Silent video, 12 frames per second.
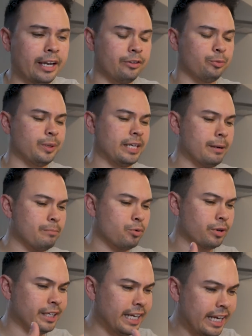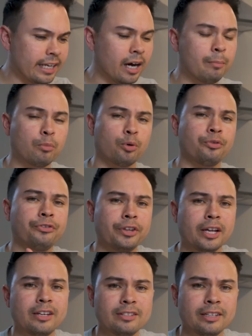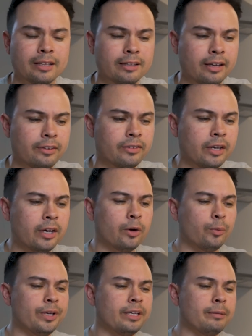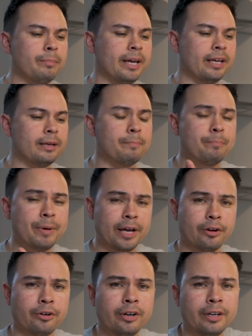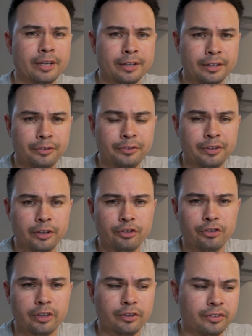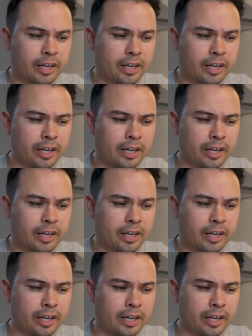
And as we get more data, more studies like this, we can make better decisions.